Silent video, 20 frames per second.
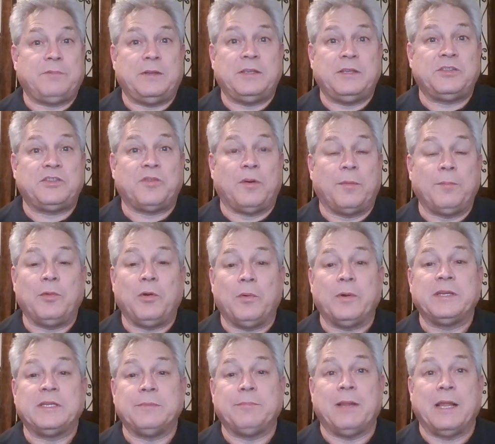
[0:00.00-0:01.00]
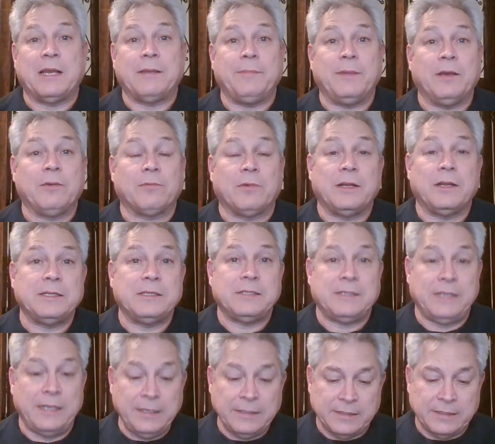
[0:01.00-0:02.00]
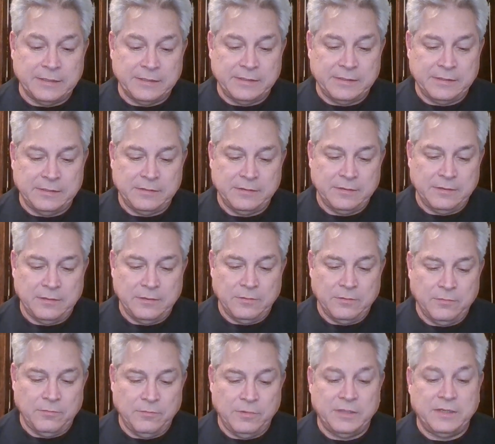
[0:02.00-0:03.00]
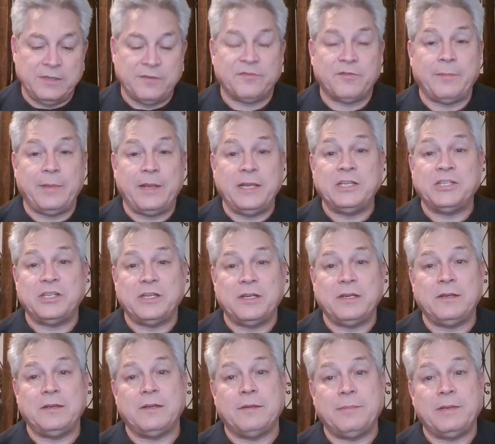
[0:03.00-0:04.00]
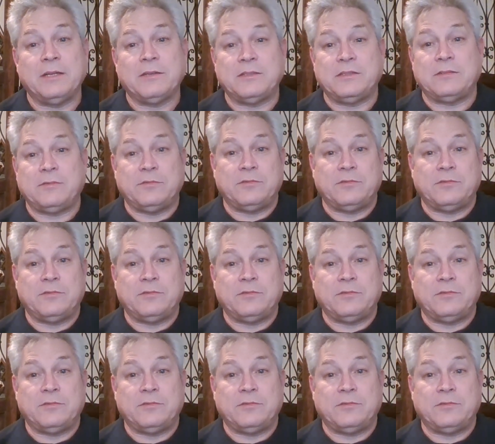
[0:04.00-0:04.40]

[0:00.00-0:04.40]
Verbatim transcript: is Trump going to blackmail Ron DeSantis with information about,